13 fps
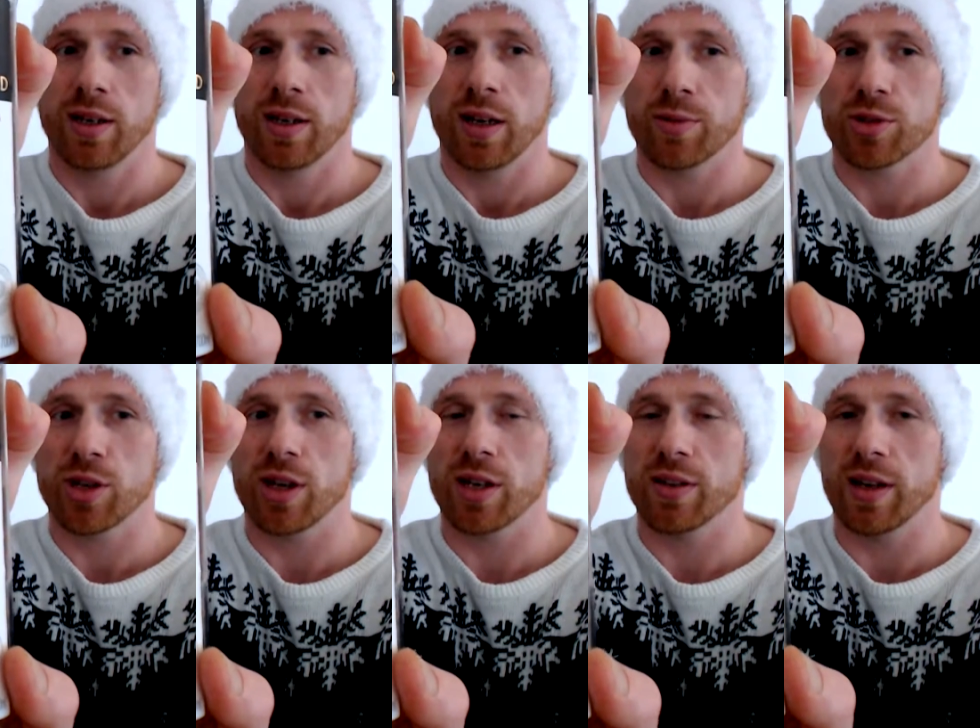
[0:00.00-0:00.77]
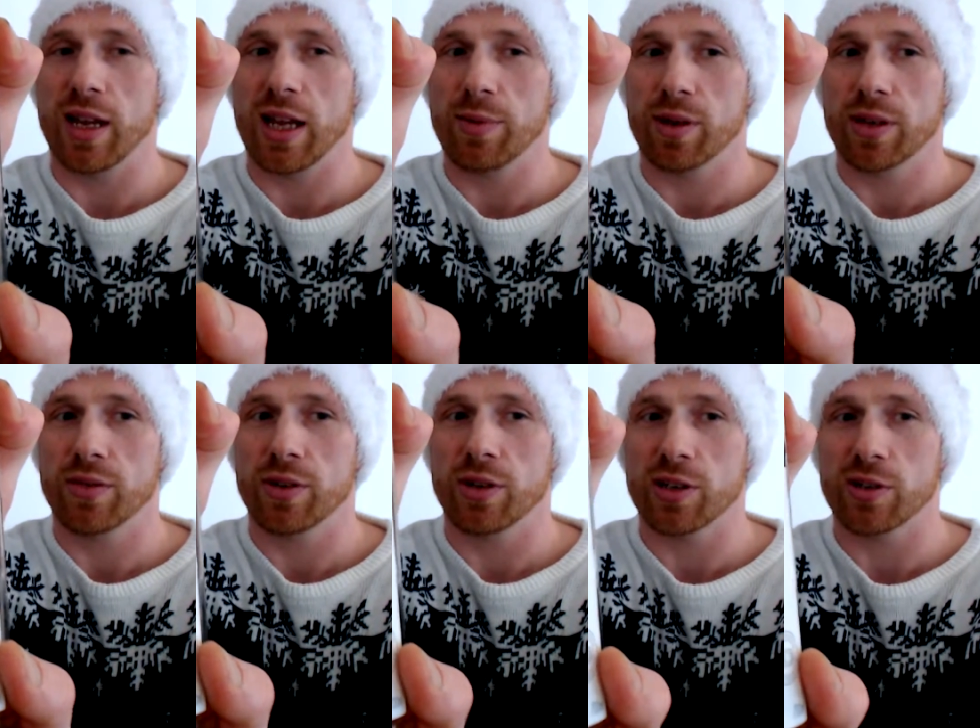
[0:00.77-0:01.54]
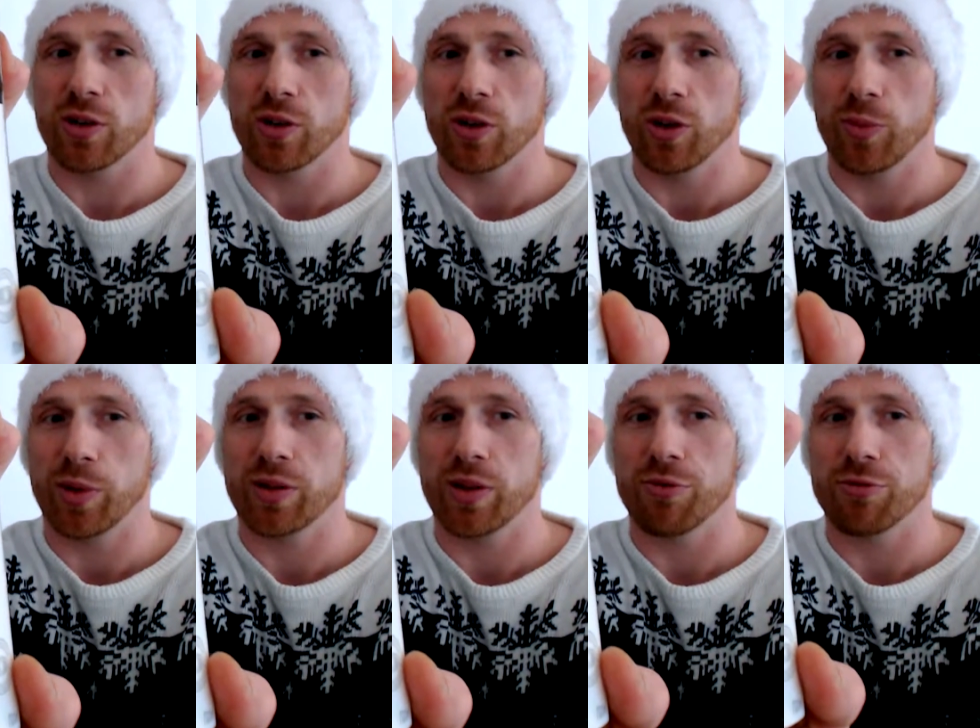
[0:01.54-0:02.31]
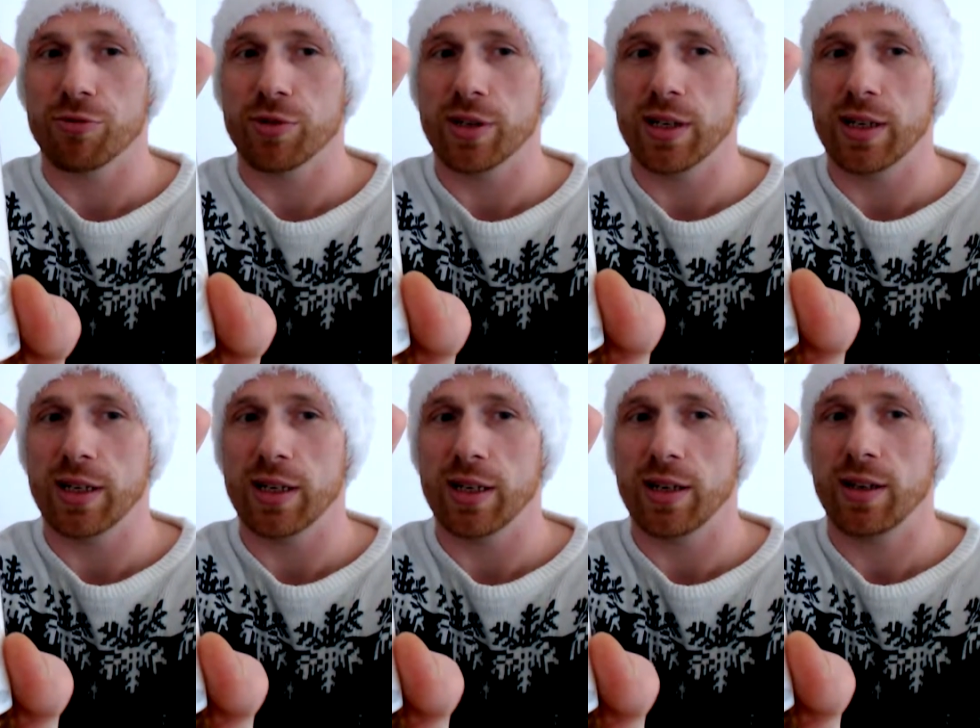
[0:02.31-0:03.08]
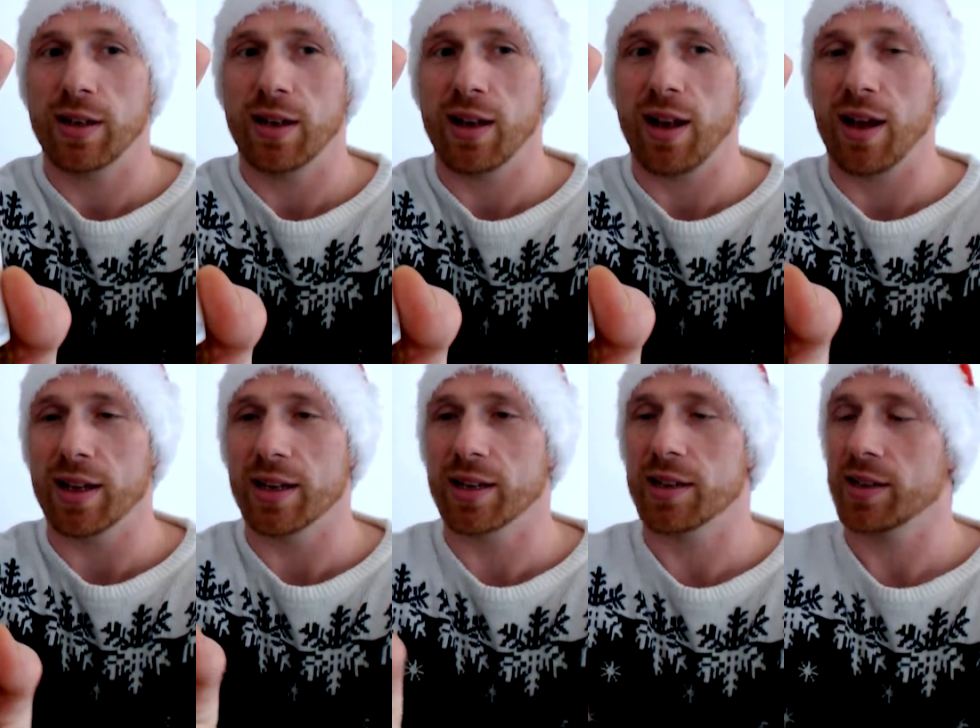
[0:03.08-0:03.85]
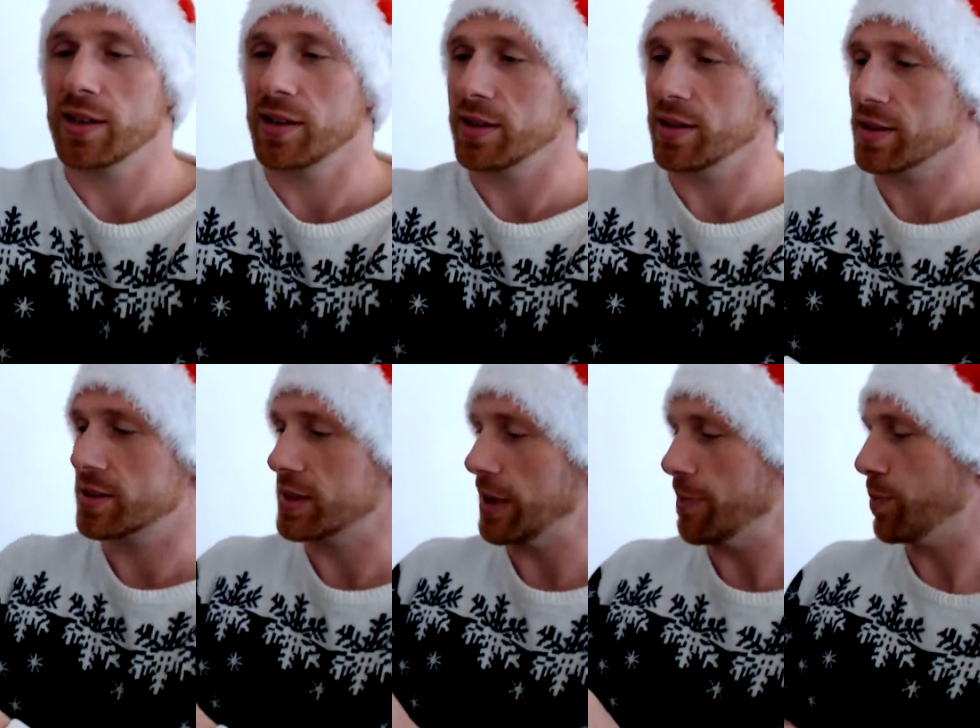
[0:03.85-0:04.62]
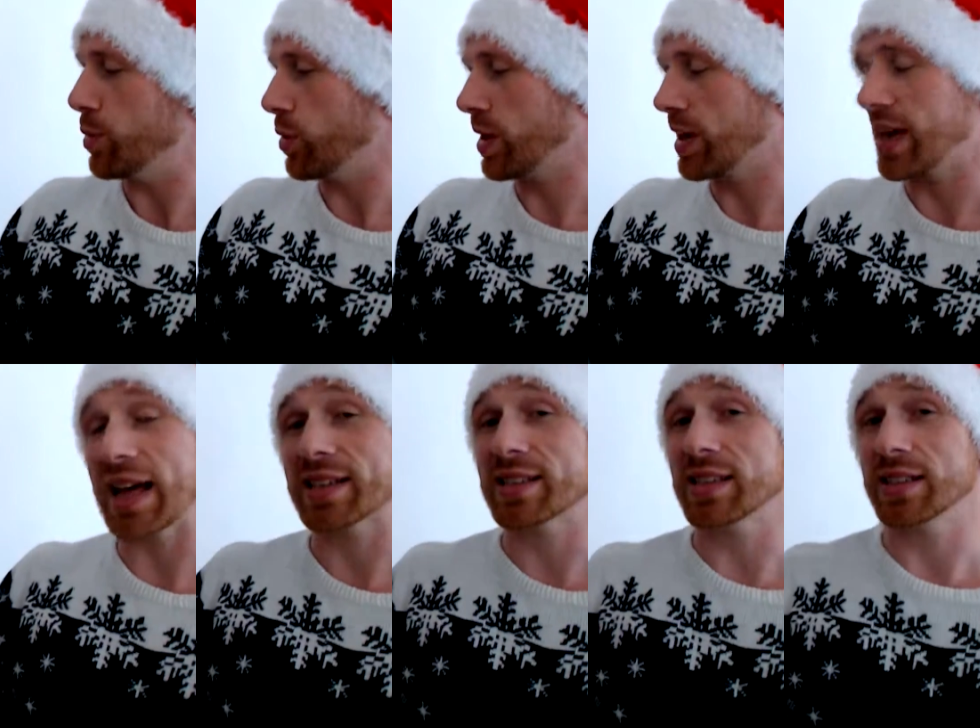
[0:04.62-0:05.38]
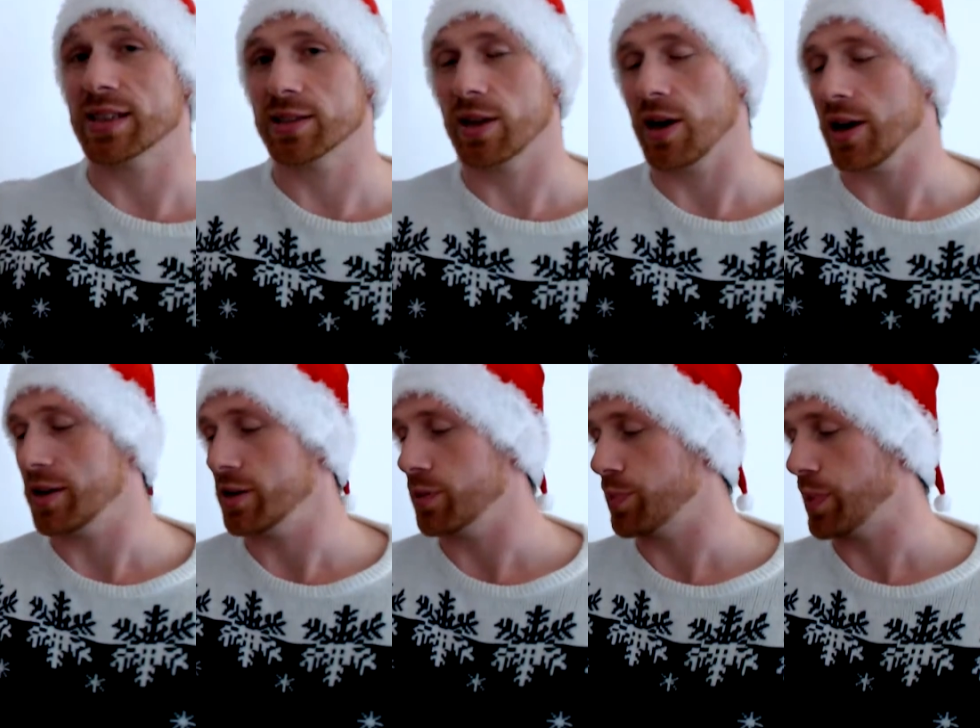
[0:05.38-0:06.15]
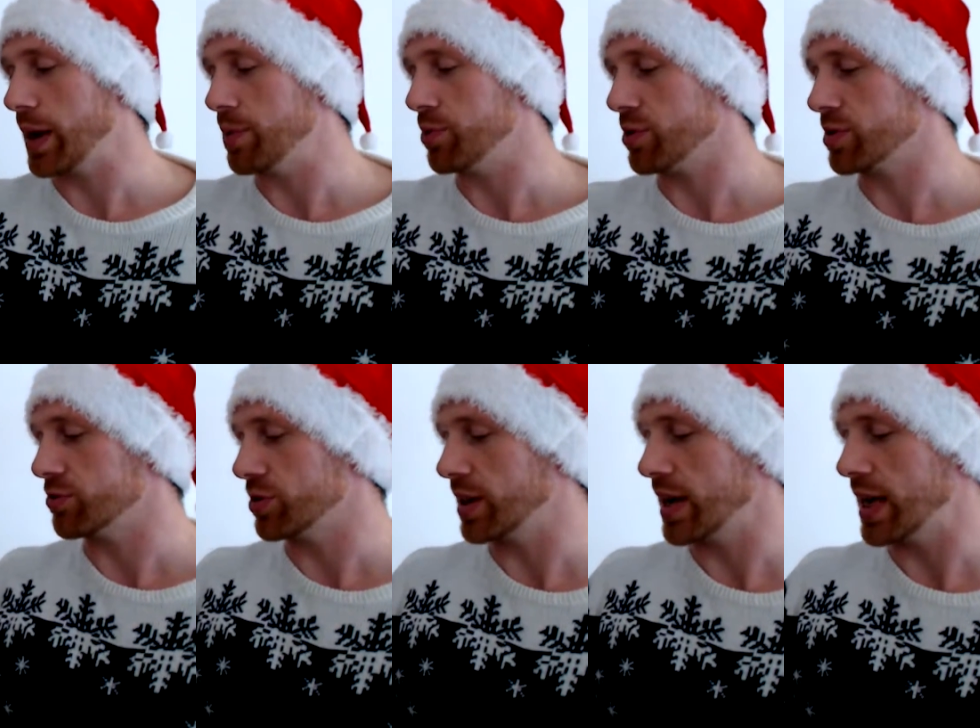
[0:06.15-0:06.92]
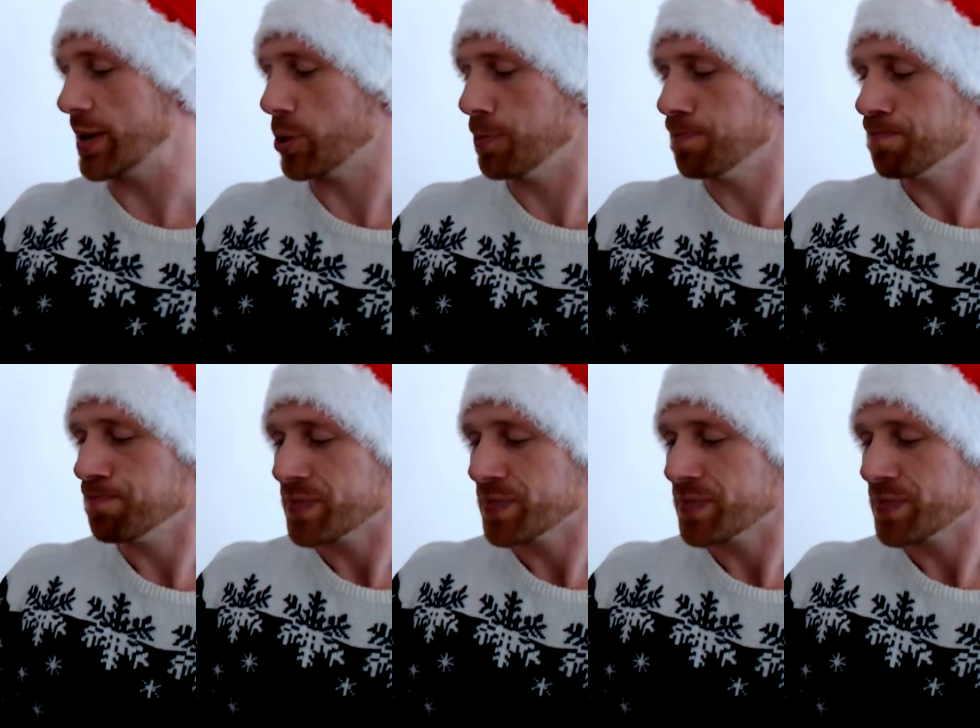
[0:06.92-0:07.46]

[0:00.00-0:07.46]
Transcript: I'm showing you the label, I'll give you a nice long look, because I really like the simple, classic design of the Berry Brothers and Rudd label.